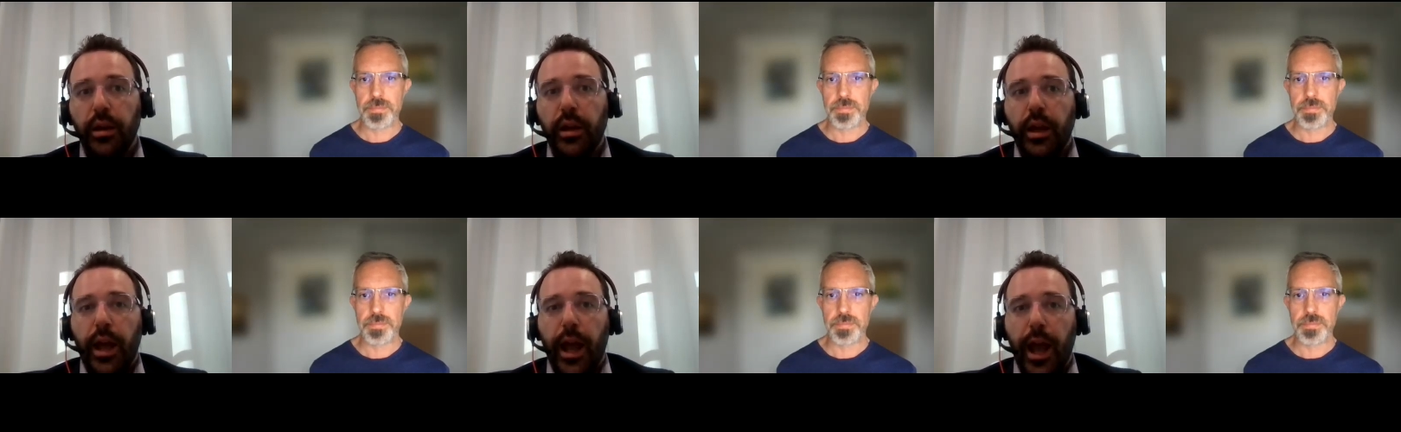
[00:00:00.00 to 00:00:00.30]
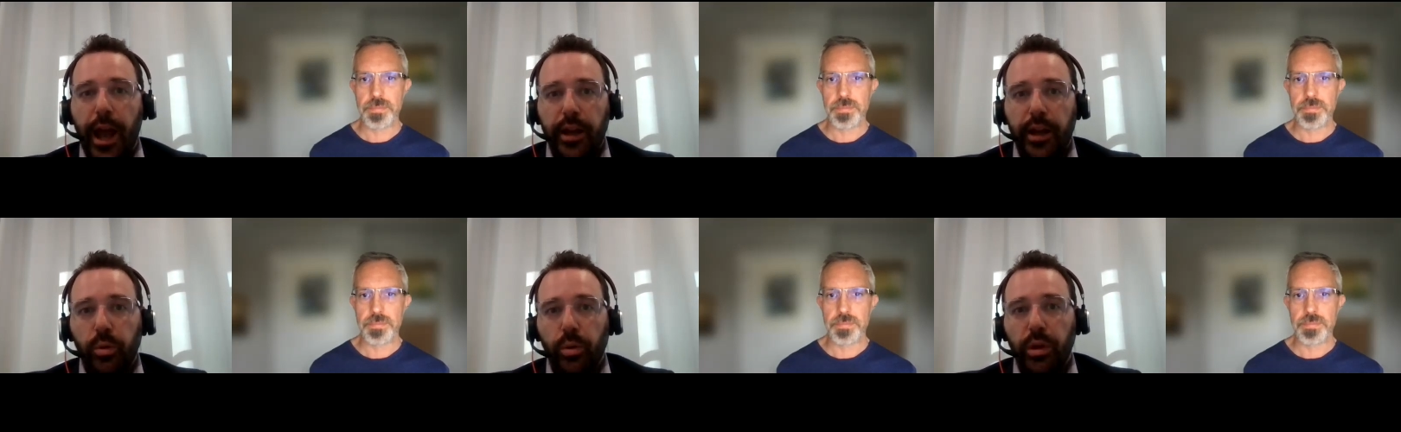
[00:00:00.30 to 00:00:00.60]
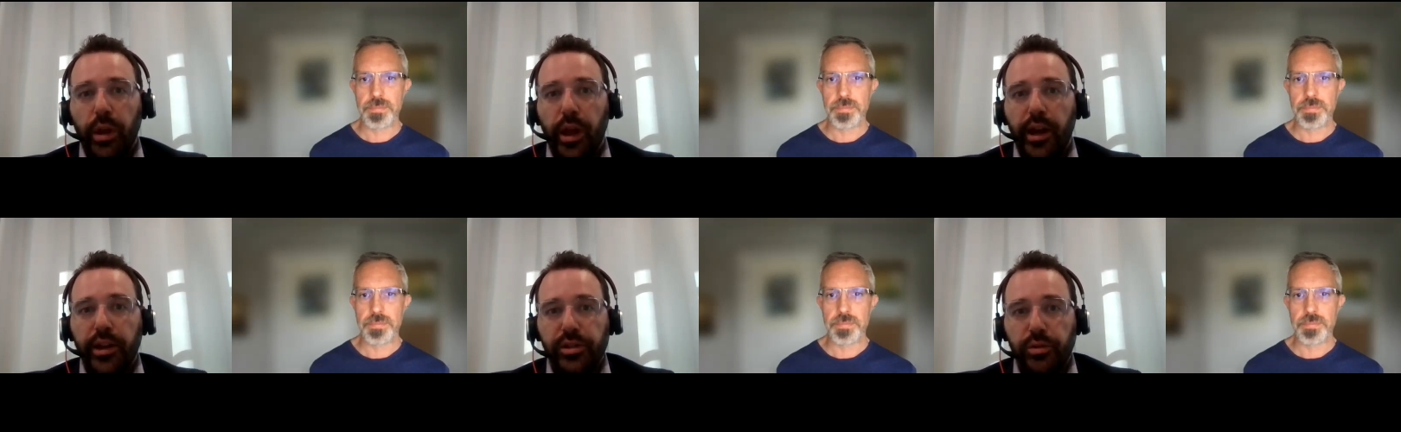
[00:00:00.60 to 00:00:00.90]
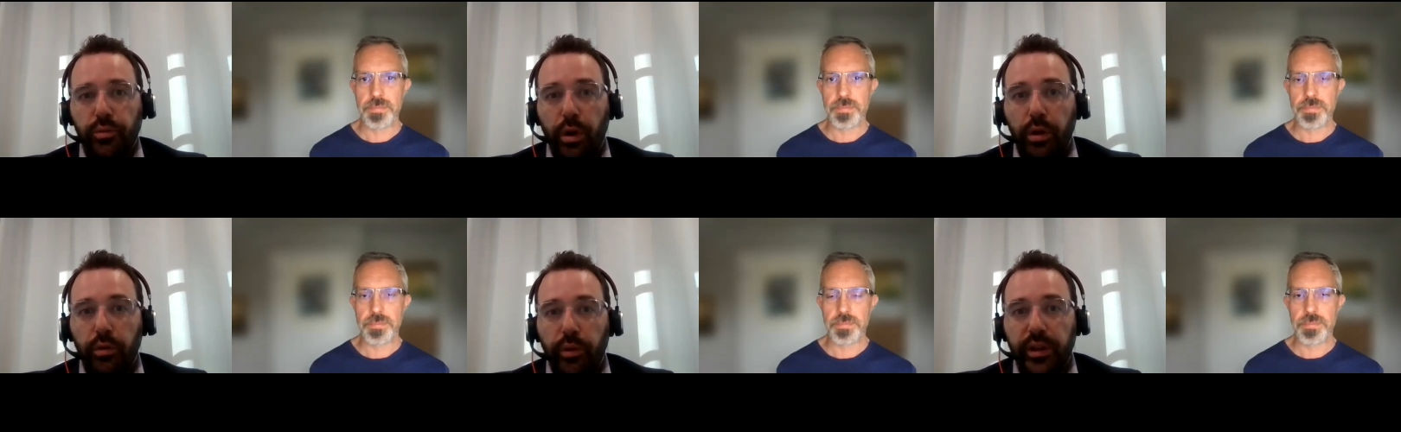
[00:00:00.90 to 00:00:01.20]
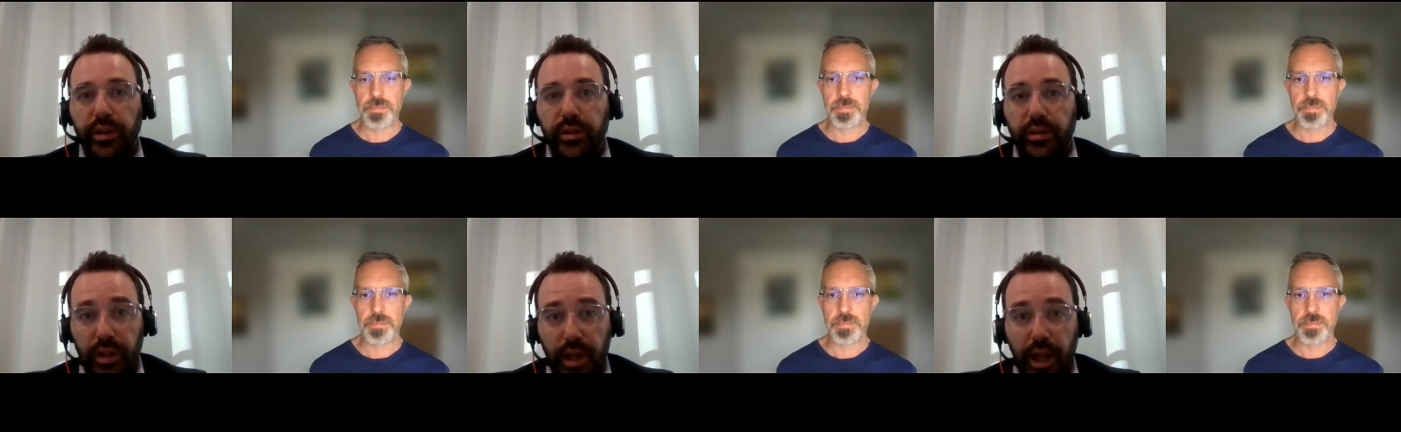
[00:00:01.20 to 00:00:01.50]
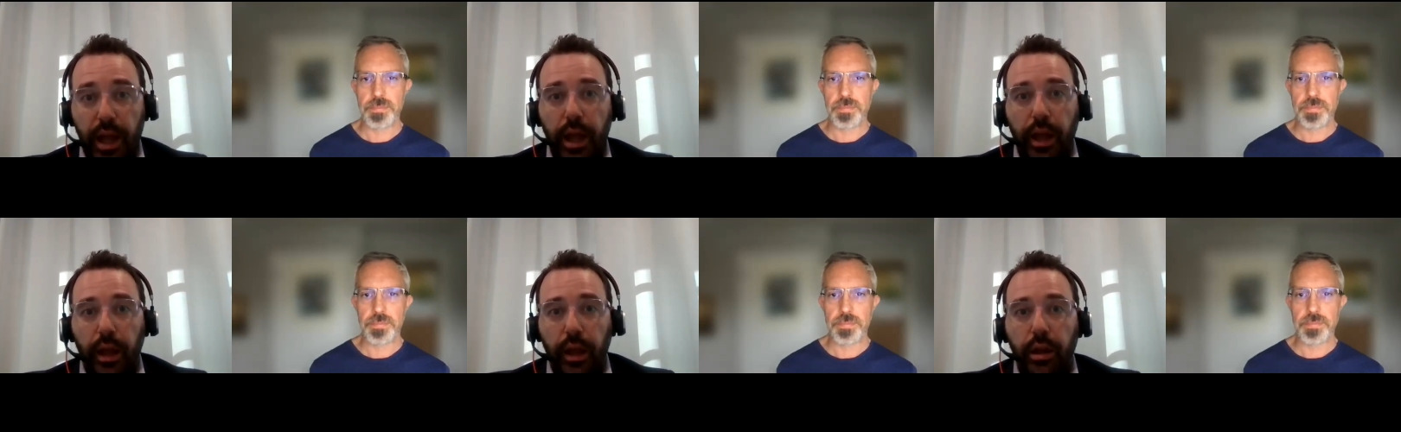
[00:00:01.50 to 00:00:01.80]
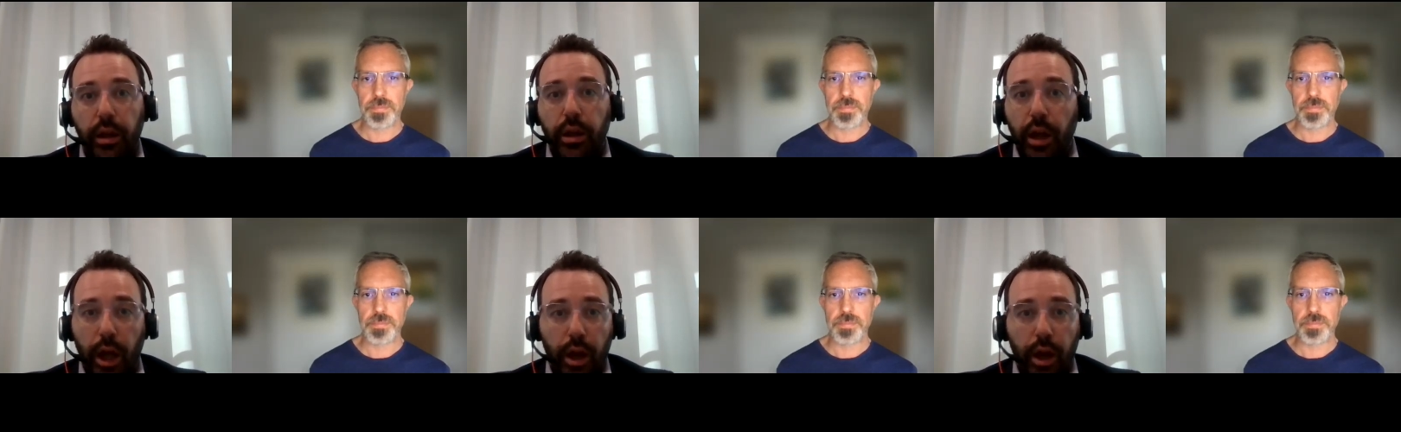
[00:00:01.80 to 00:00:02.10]
Speaker 1: annualized run rate today,
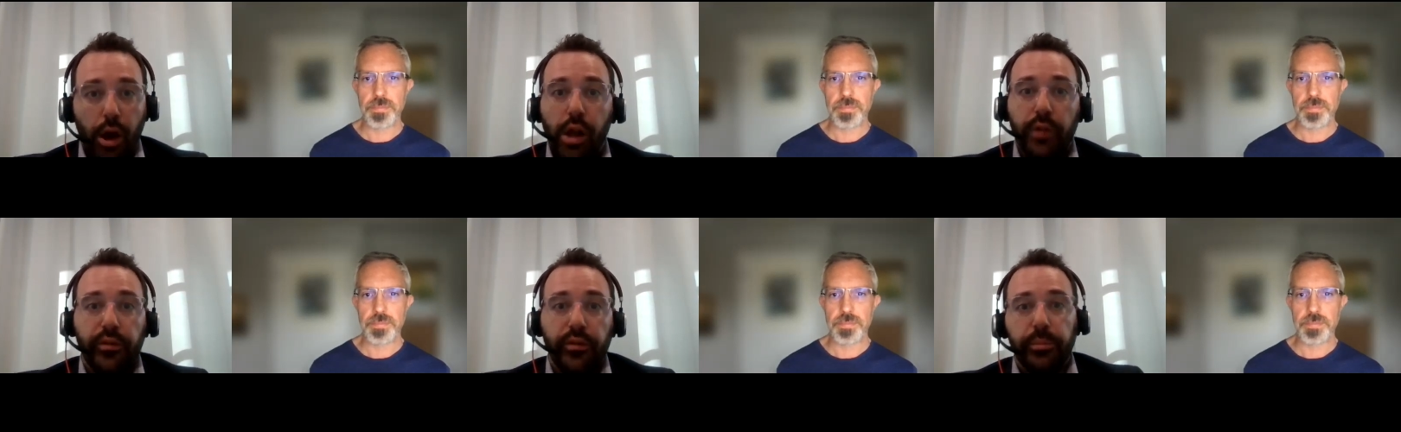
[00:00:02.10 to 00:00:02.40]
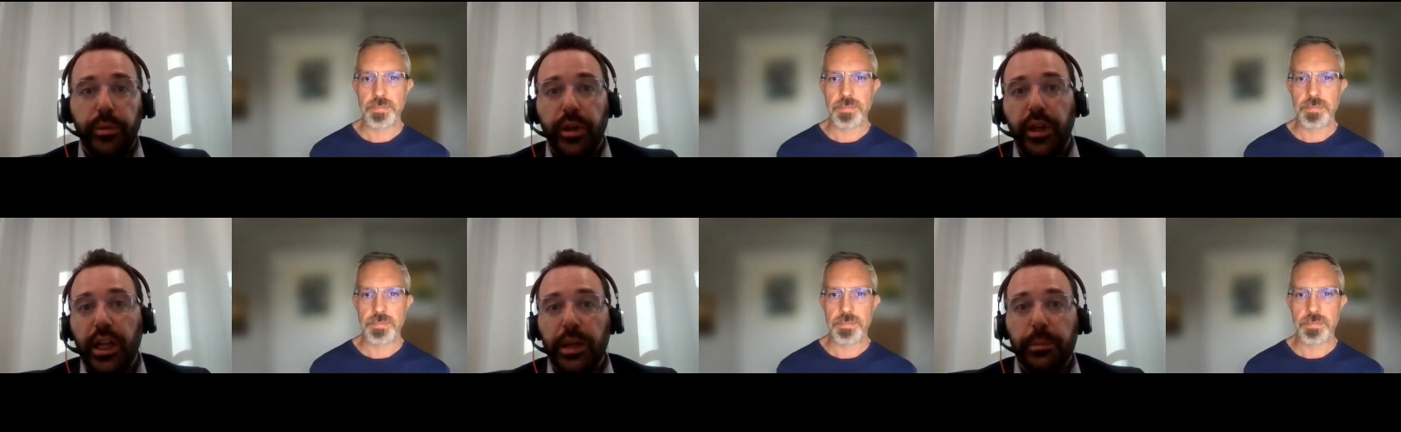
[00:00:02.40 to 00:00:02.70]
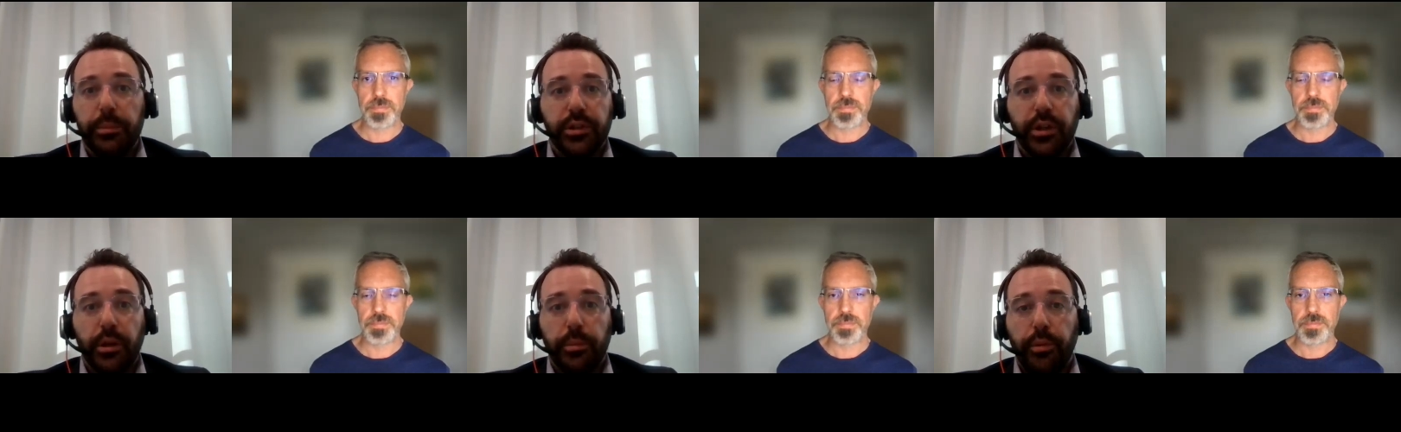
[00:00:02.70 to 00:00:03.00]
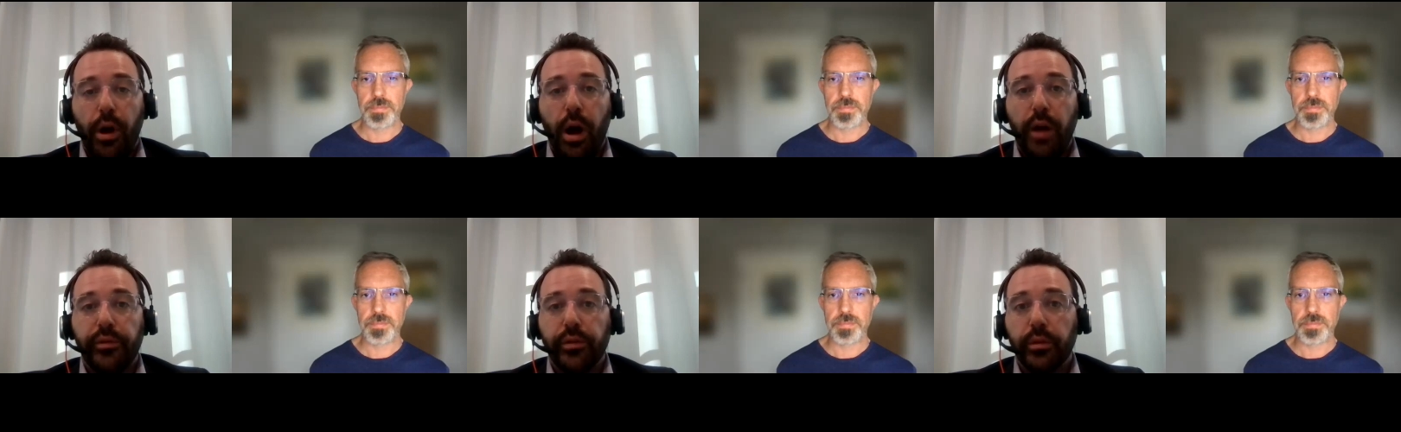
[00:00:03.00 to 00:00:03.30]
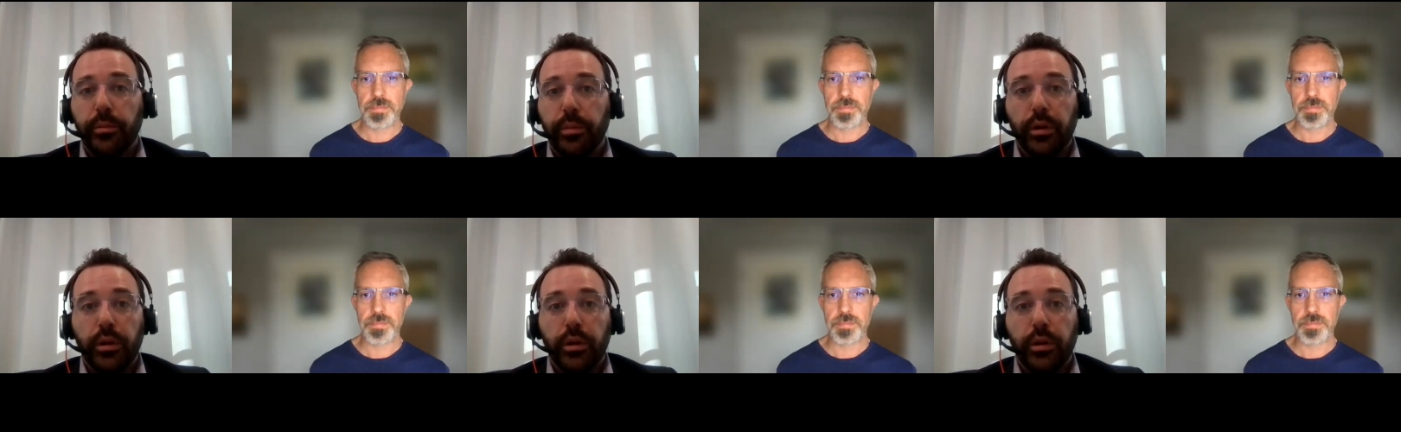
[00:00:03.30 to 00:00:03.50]
and all of it being EBITDA profitable.